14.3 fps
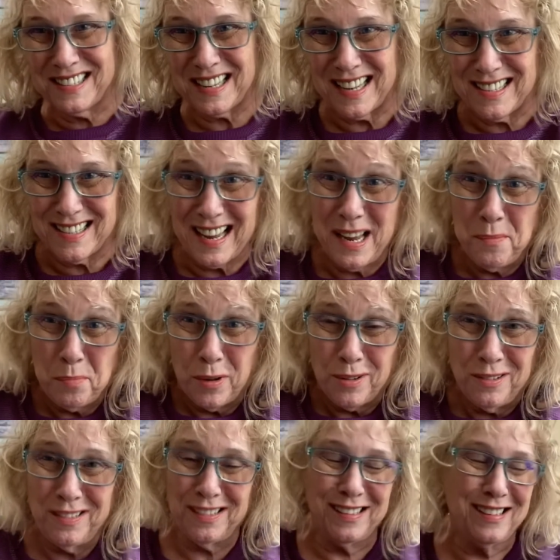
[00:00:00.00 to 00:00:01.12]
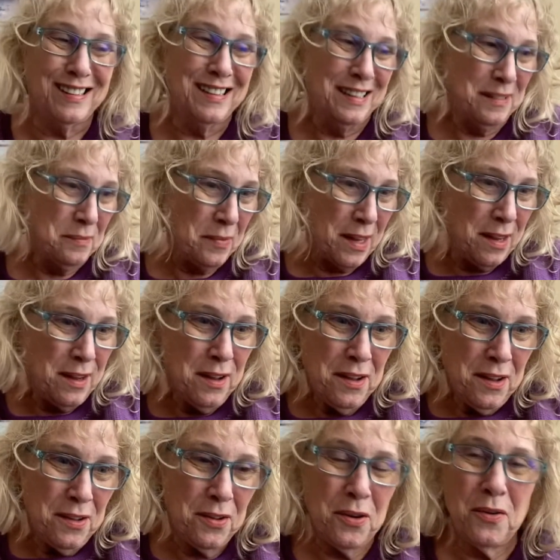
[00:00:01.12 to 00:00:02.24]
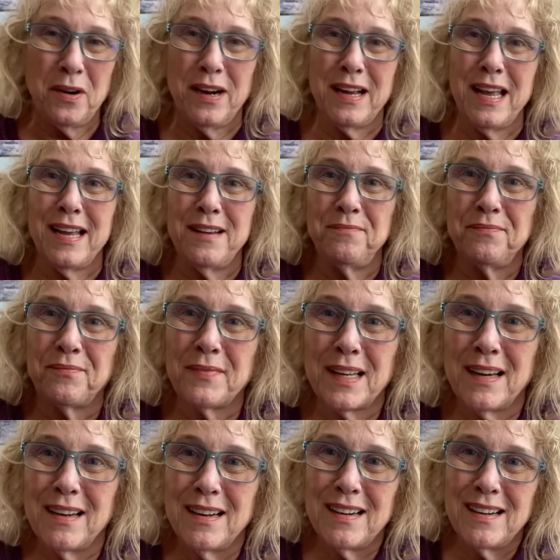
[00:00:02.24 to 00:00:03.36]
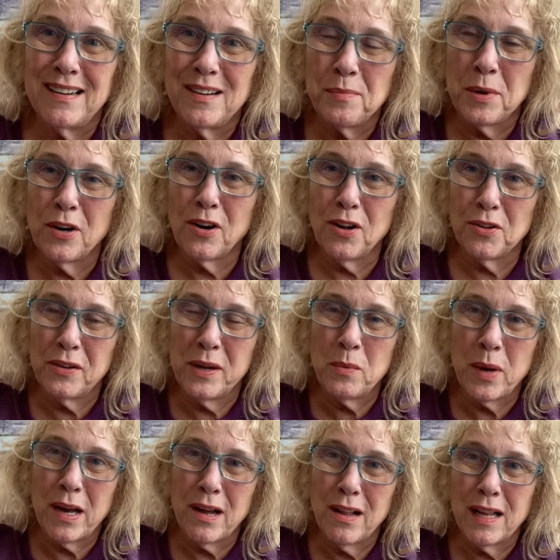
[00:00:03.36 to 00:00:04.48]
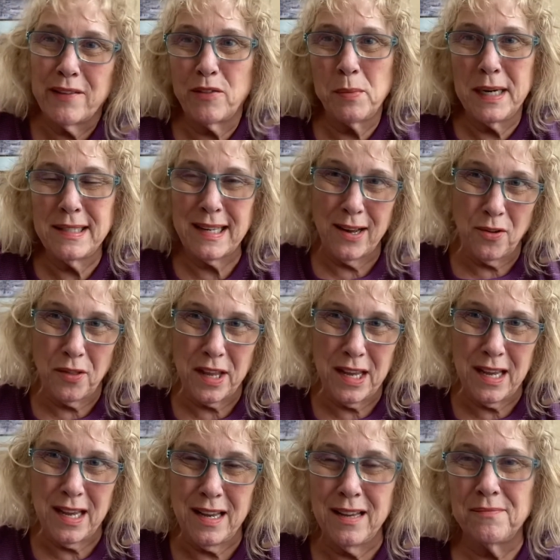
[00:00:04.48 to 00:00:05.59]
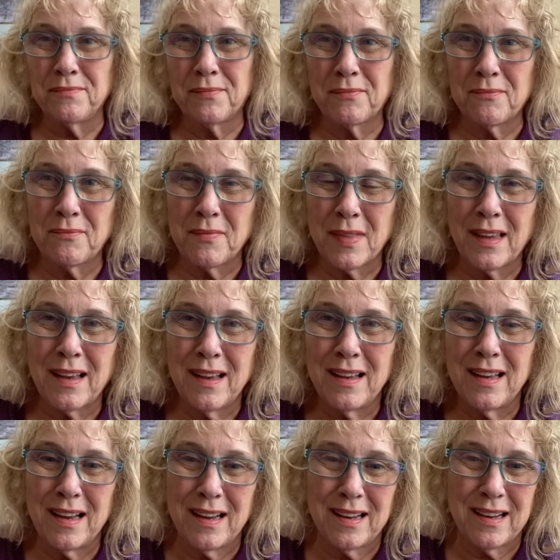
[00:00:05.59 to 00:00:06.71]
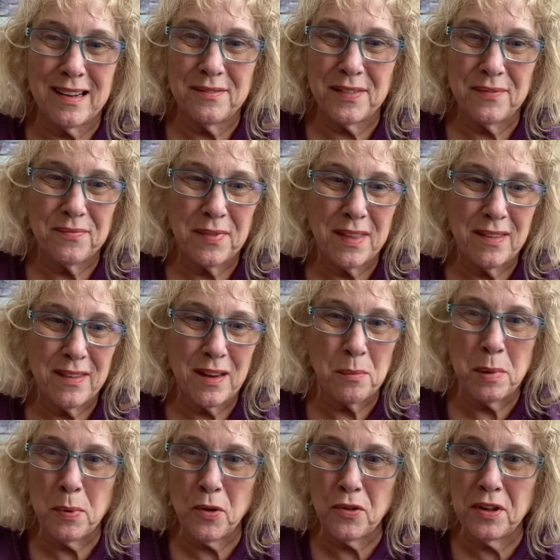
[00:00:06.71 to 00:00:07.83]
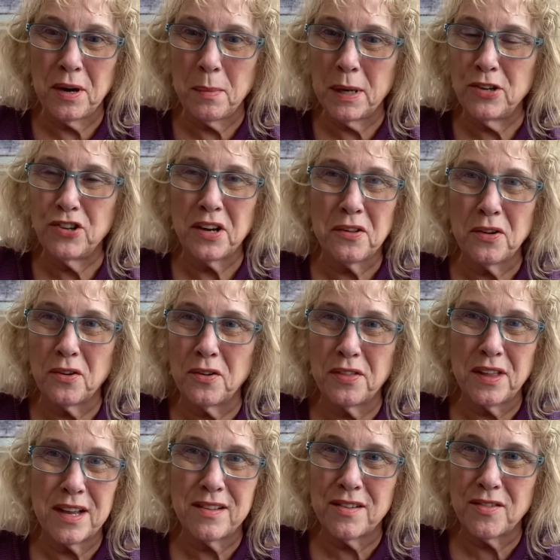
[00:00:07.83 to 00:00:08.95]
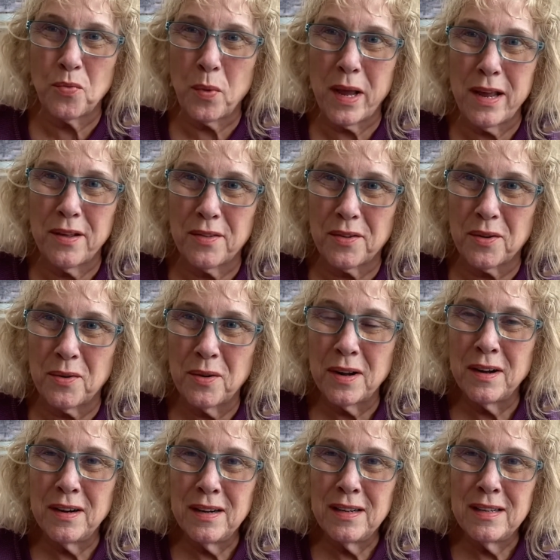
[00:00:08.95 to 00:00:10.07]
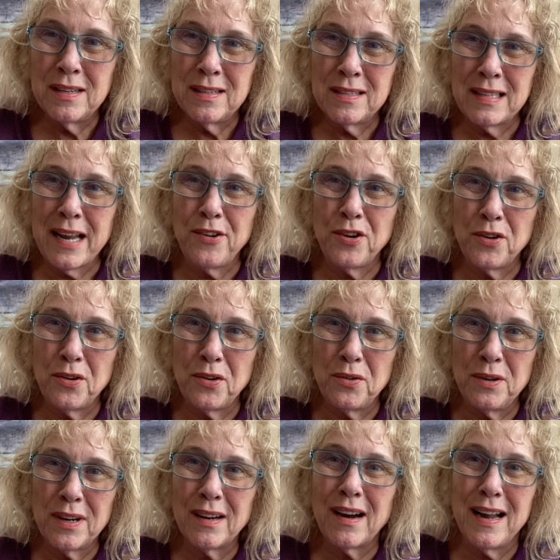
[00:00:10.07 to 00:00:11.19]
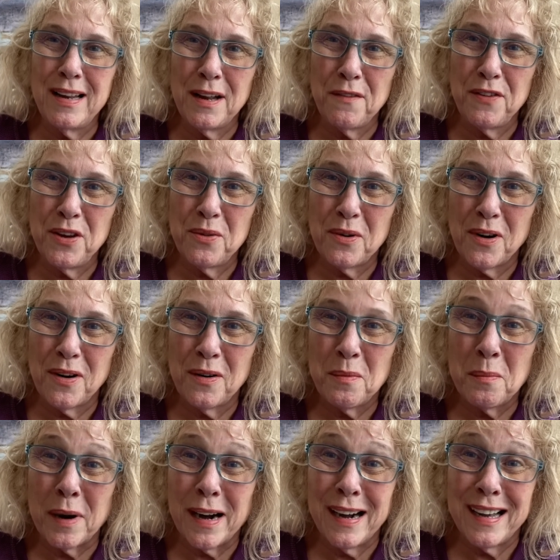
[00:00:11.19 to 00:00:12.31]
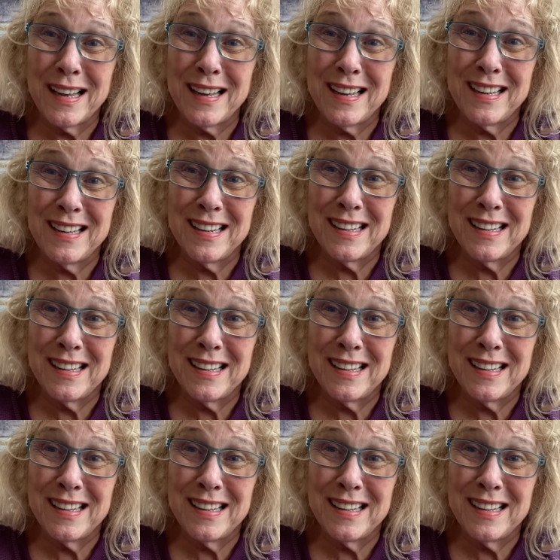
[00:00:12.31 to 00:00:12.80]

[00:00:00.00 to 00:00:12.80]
that's April. So again, hope you're all doing well. Everybody's healthy. Uh, I'll be posting a bunch of other good things this week, so stay tuned. I love you all. Bye.